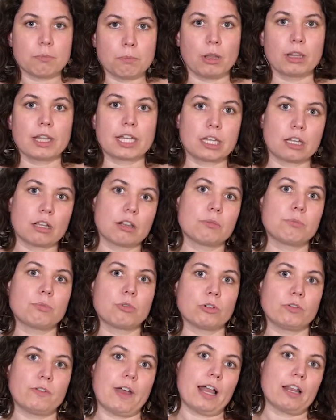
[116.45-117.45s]
molecular
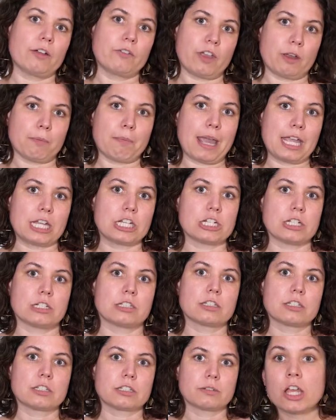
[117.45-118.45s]
profile of their
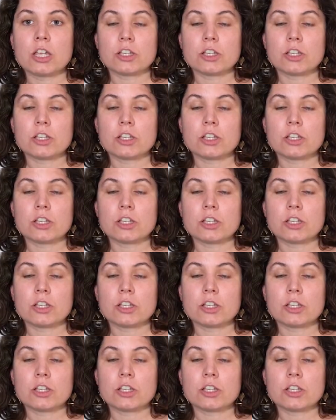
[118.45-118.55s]
patient.